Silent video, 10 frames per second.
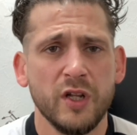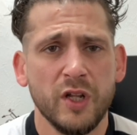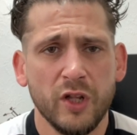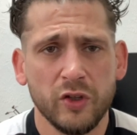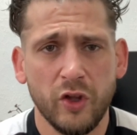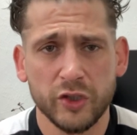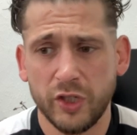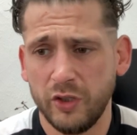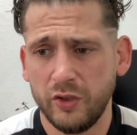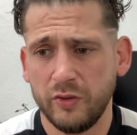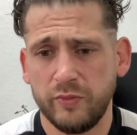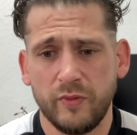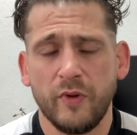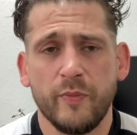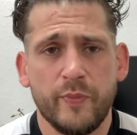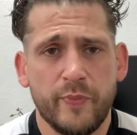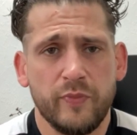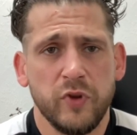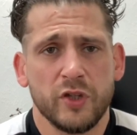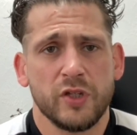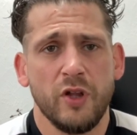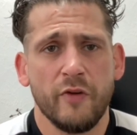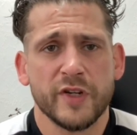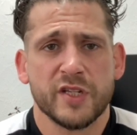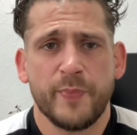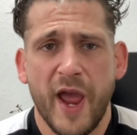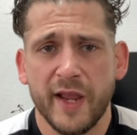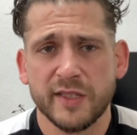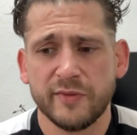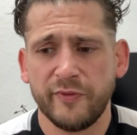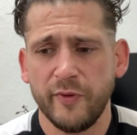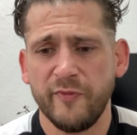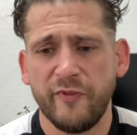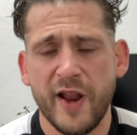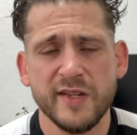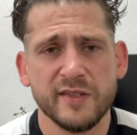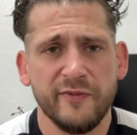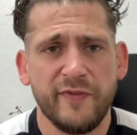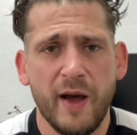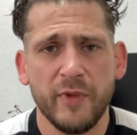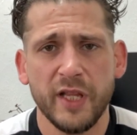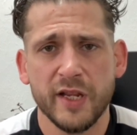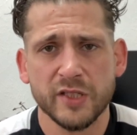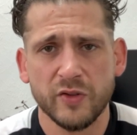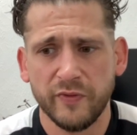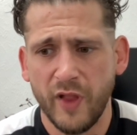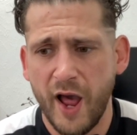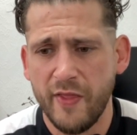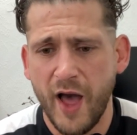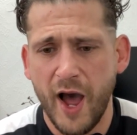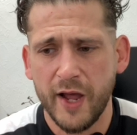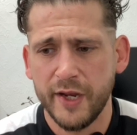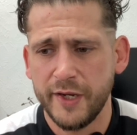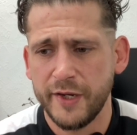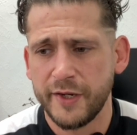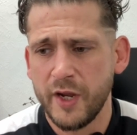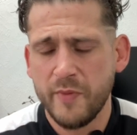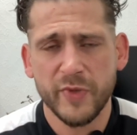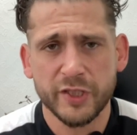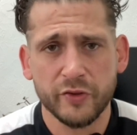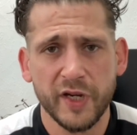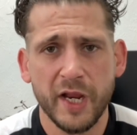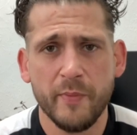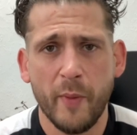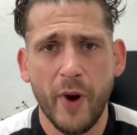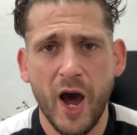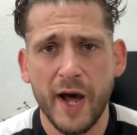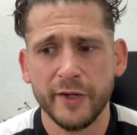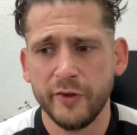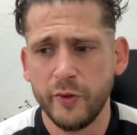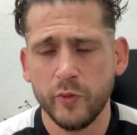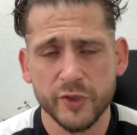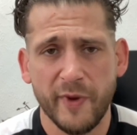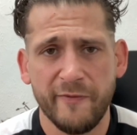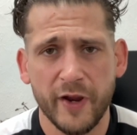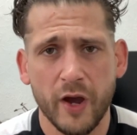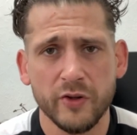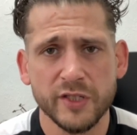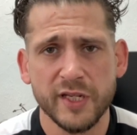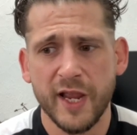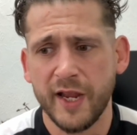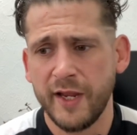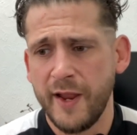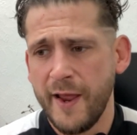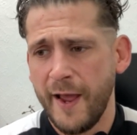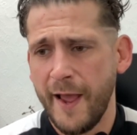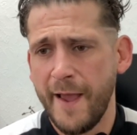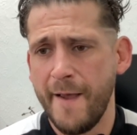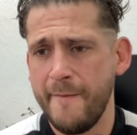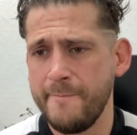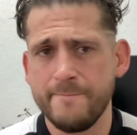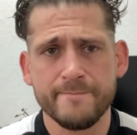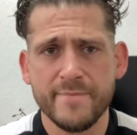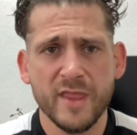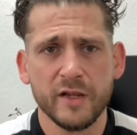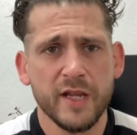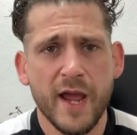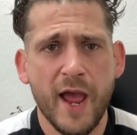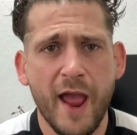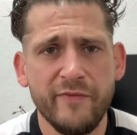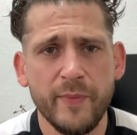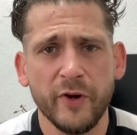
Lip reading: a lot of respect from friends and family and stuff like that, and mistreating my partner, who was my fiance. Yeah, everybody